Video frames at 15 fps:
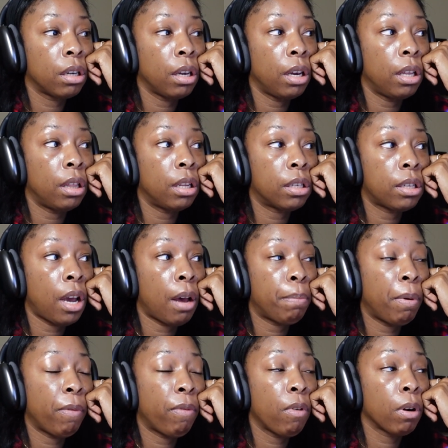and the
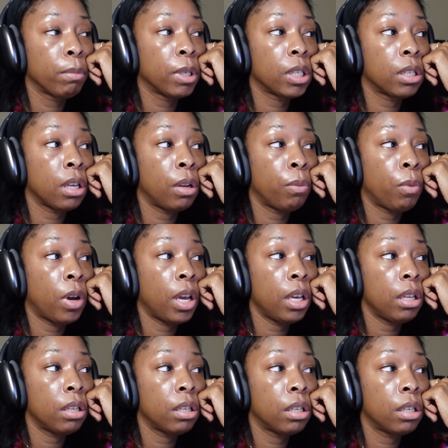top performers in
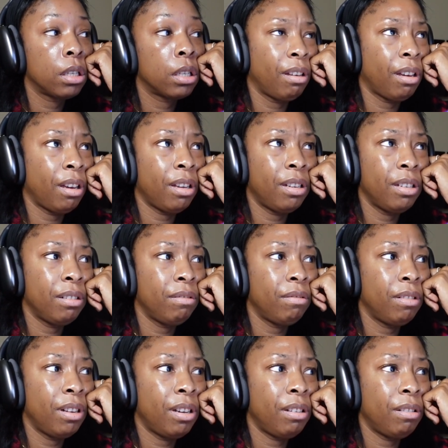what? I don't
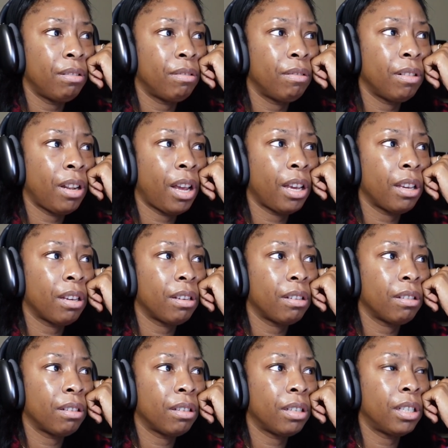know. Like,
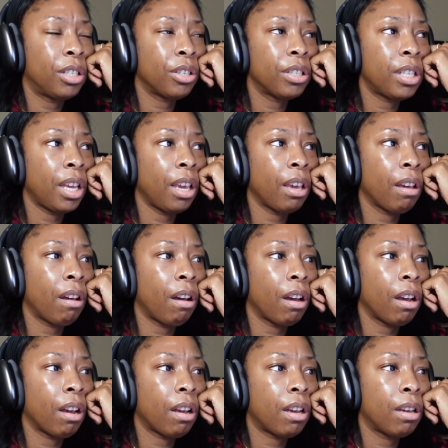cause you're saying
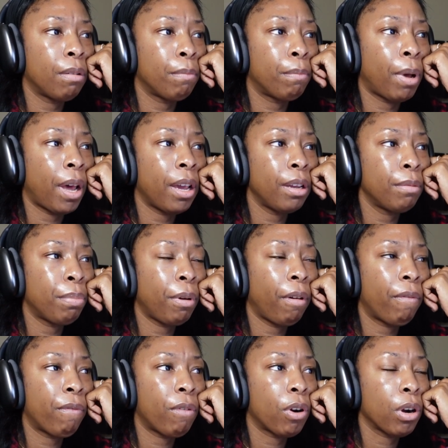combined
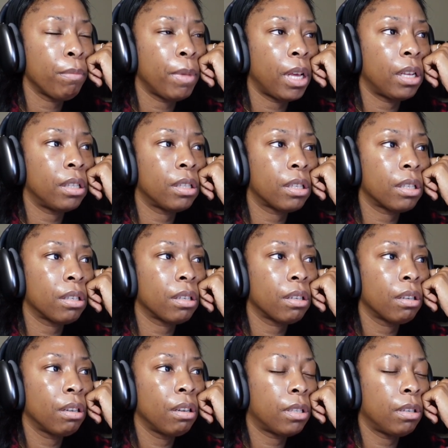performance.
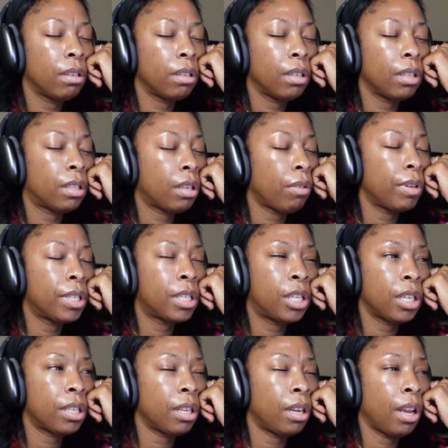So it's
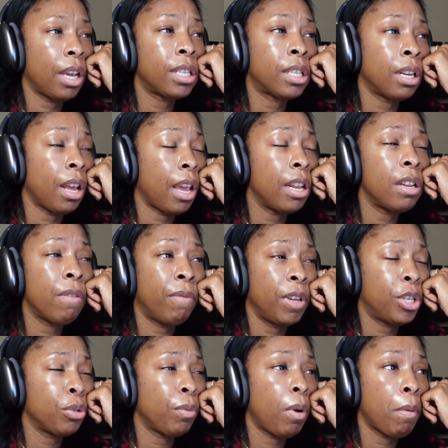just an, it's an
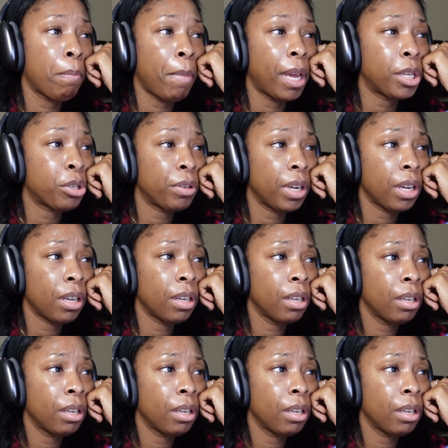individual metric.